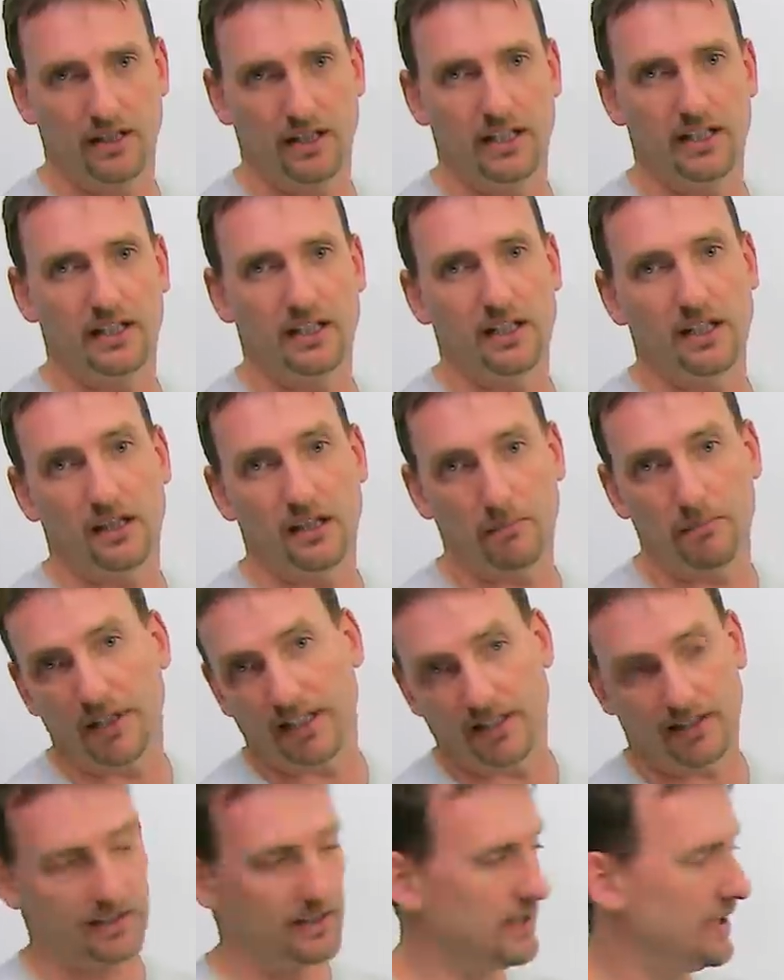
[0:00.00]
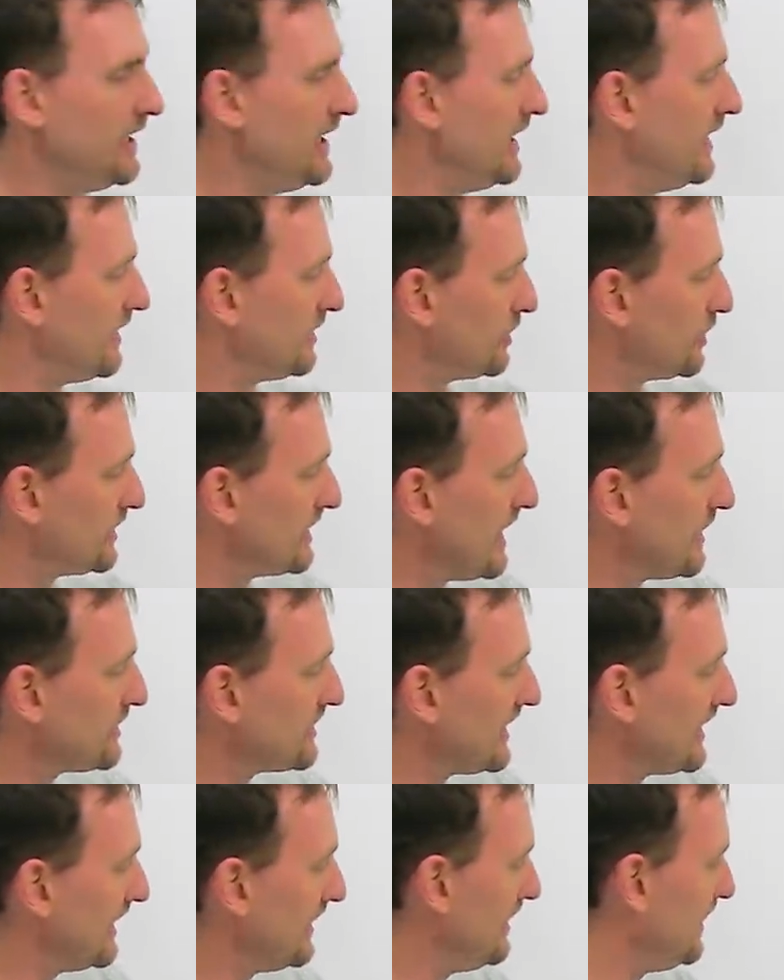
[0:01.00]
Little bit. So it
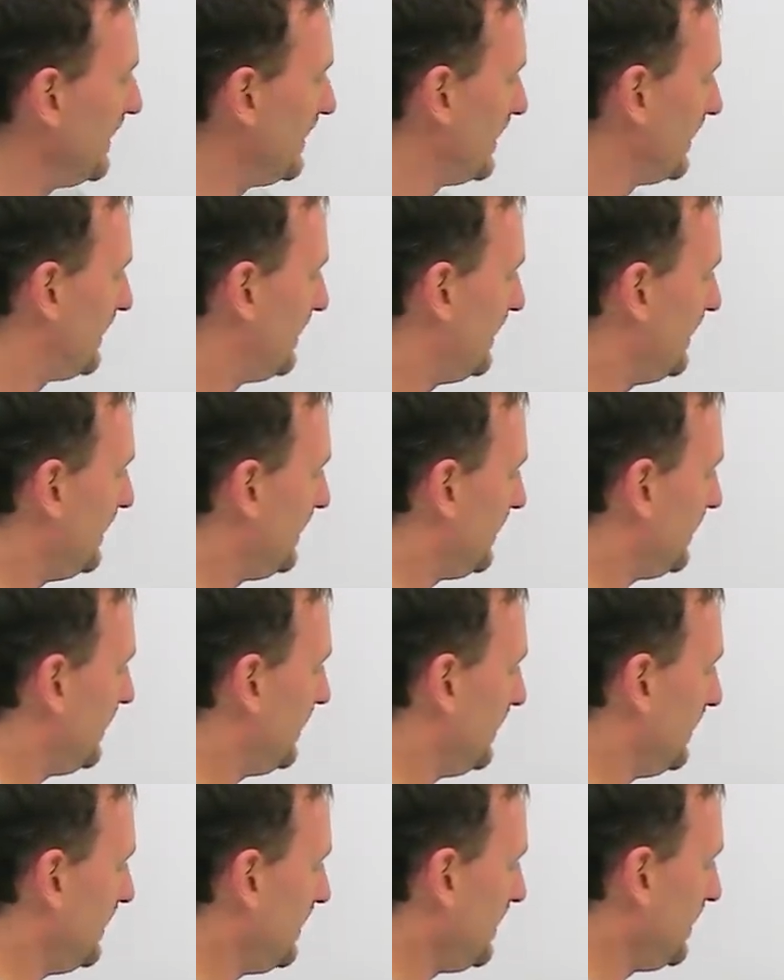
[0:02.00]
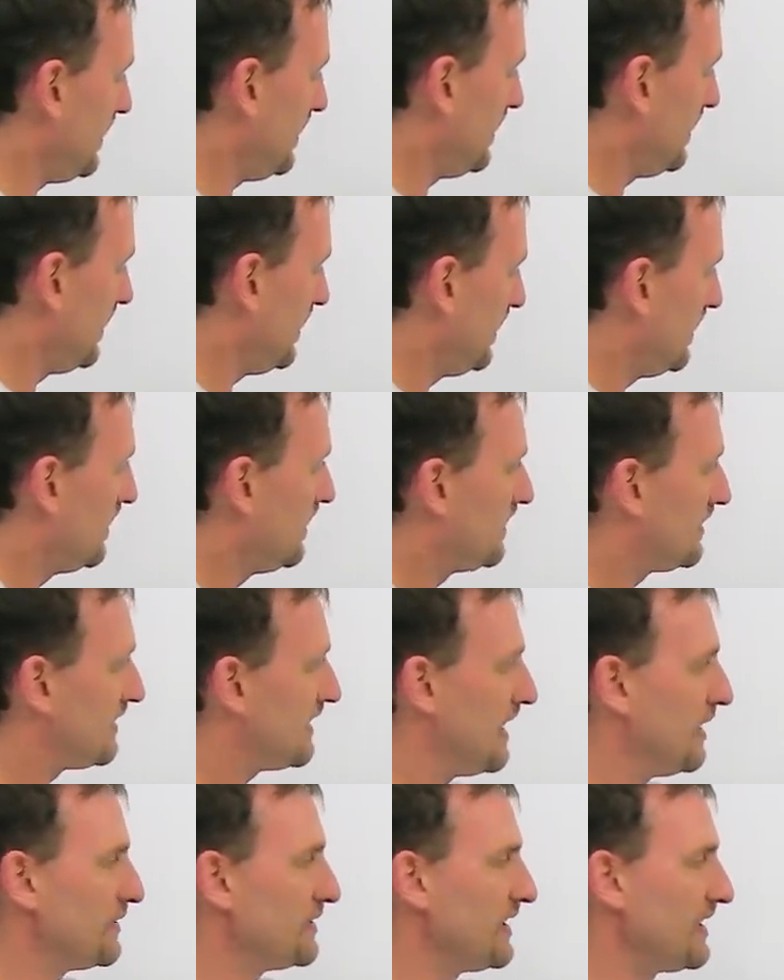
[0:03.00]
sounds like a D. The TT
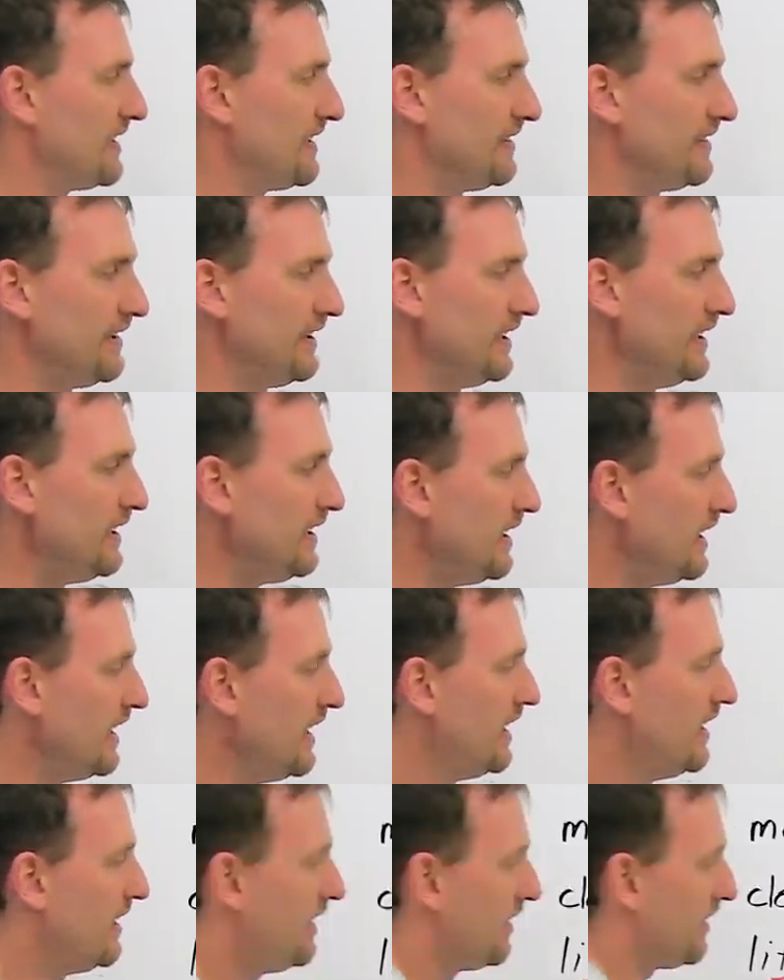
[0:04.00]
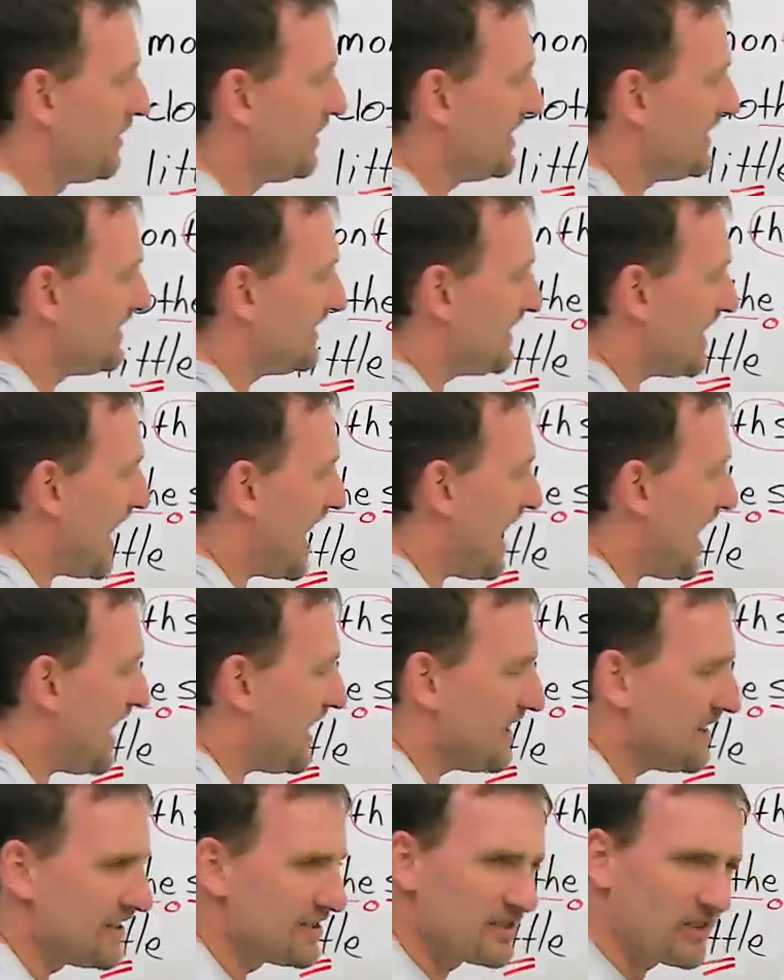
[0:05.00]
sounds like a D. This
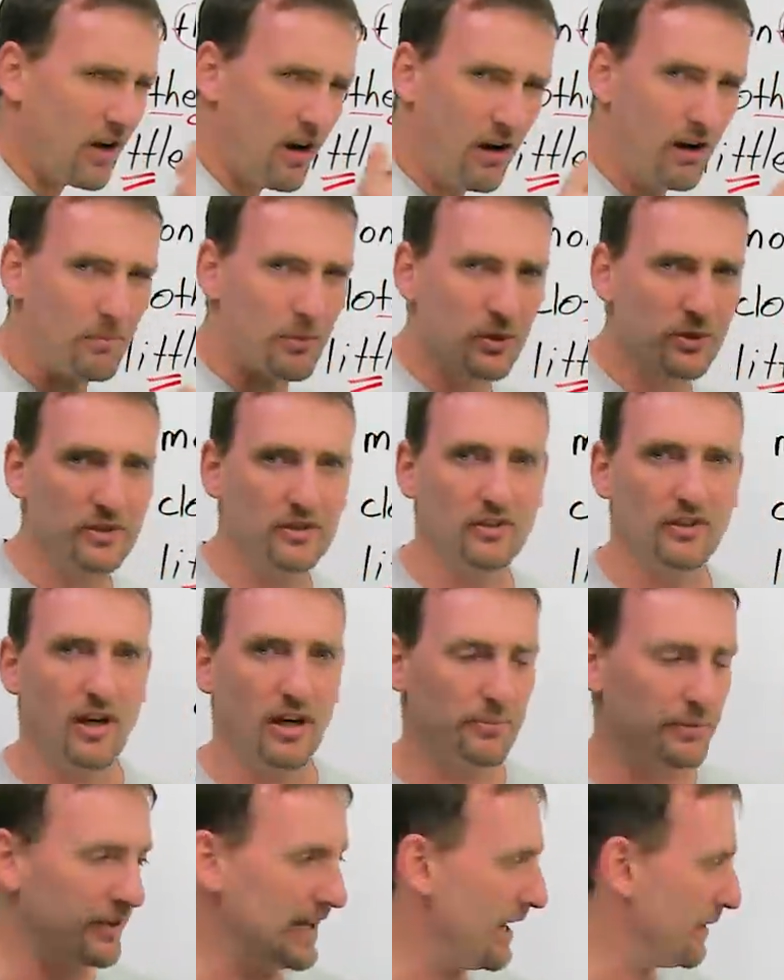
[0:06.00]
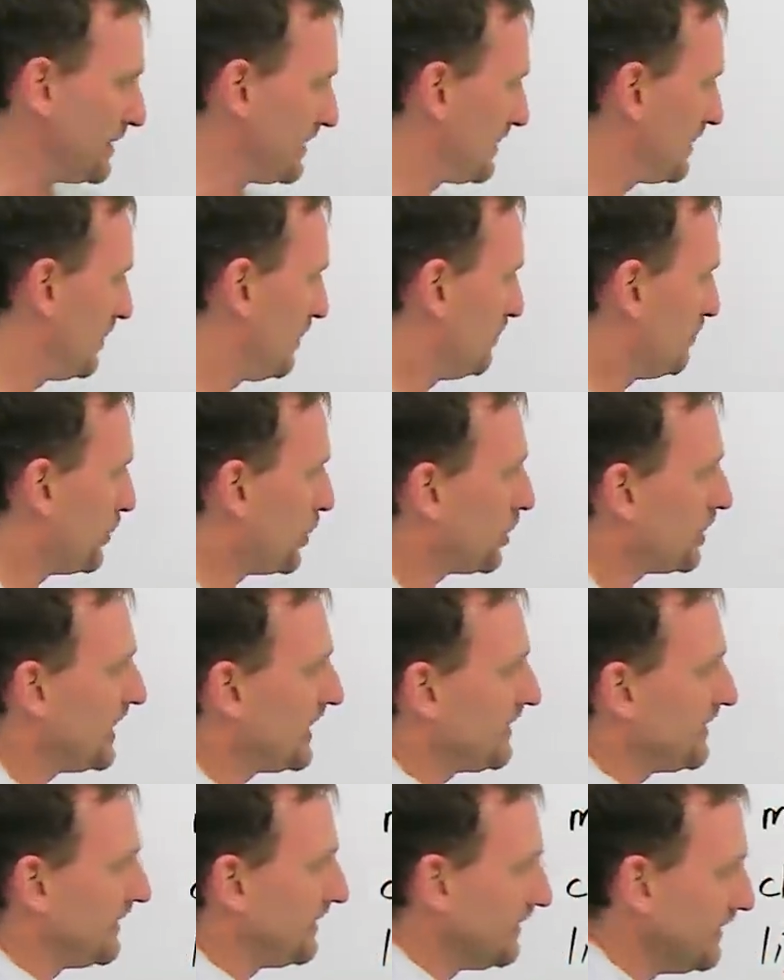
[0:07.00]
I is almost not pronounced. It's more
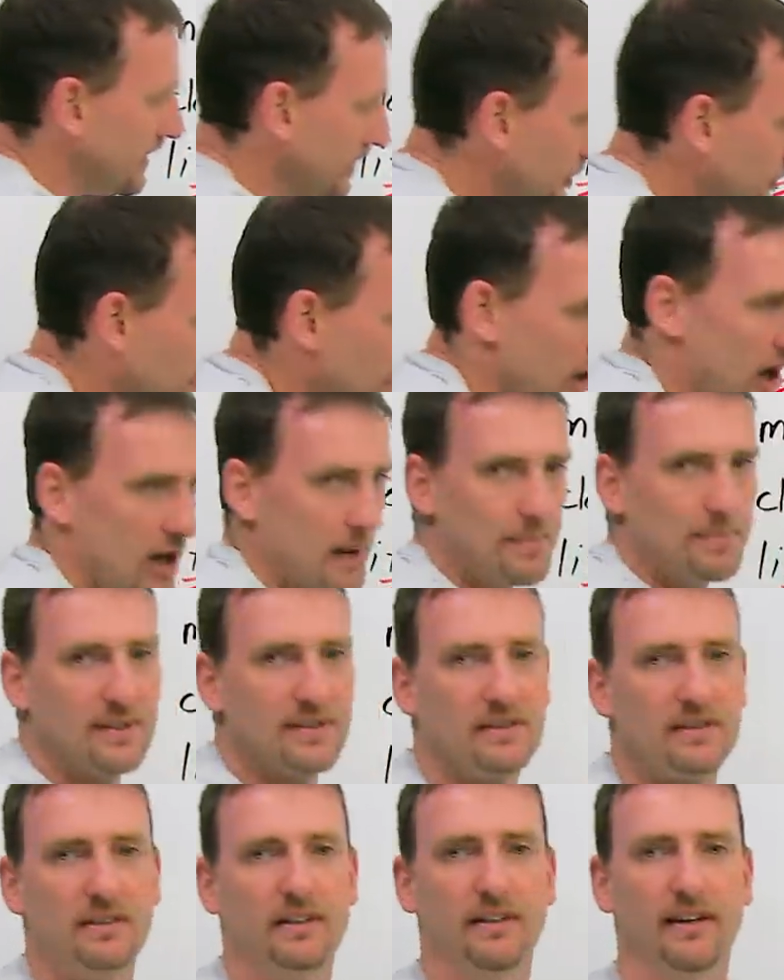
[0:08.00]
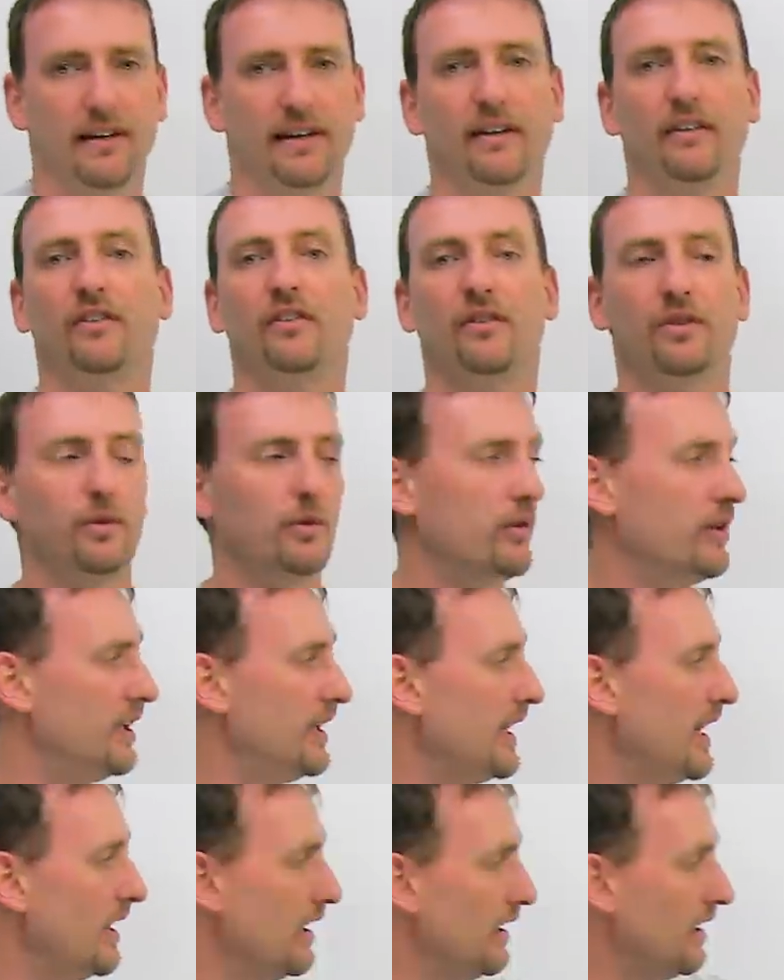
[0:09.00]
like the D drops into
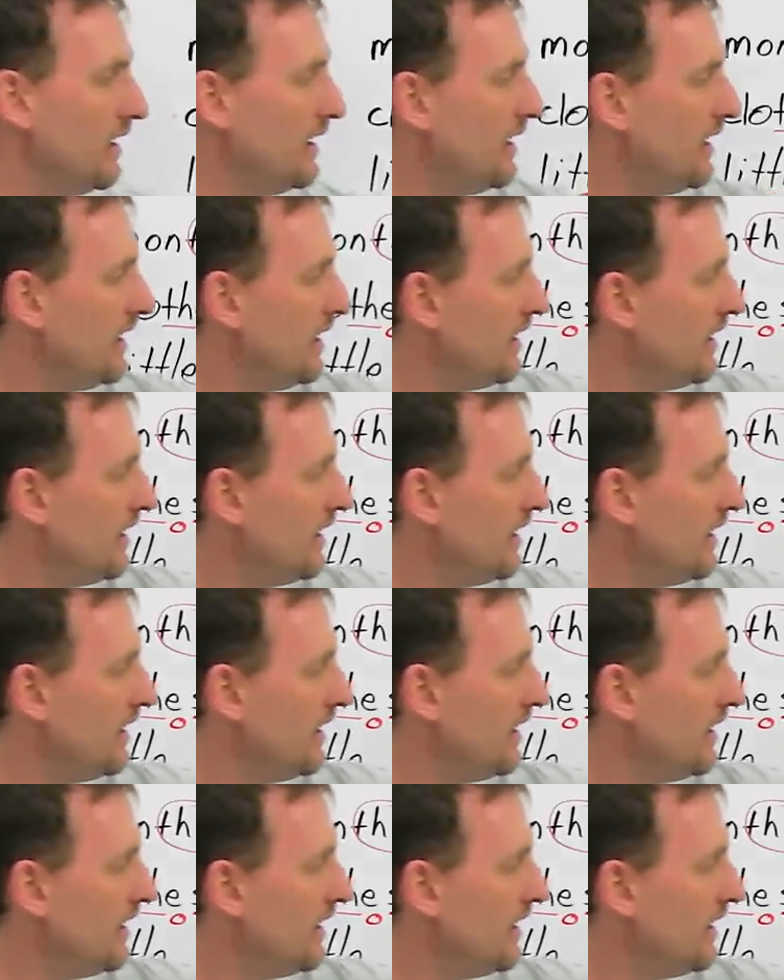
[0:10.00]
the L.